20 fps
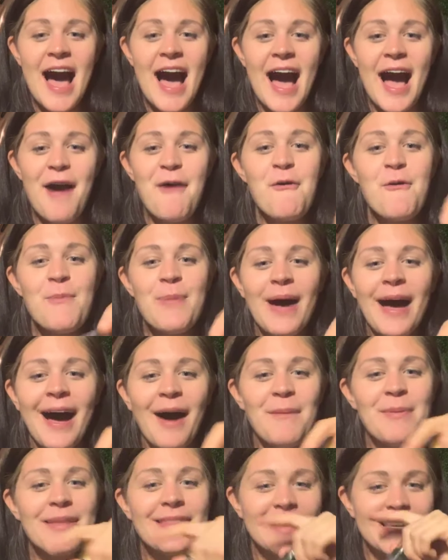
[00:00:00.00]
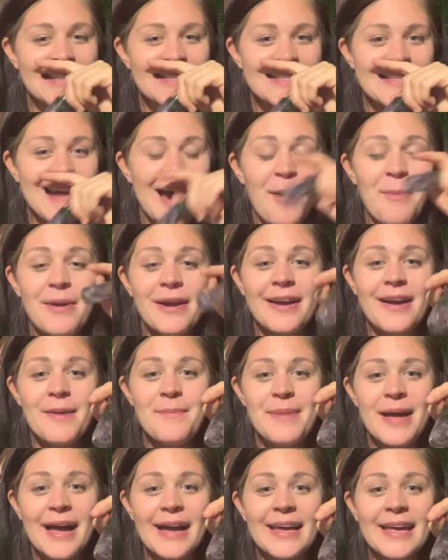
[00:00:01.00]
How about this? How about I
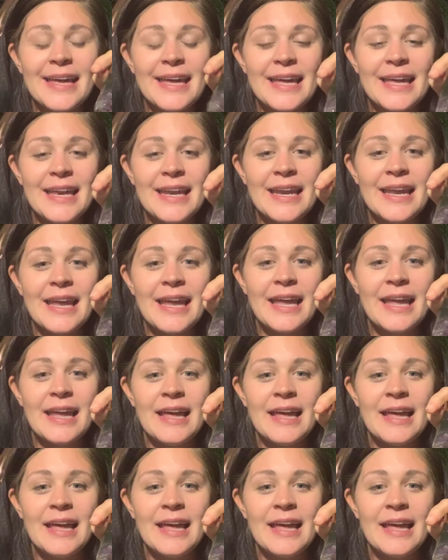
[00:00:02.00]
come back in?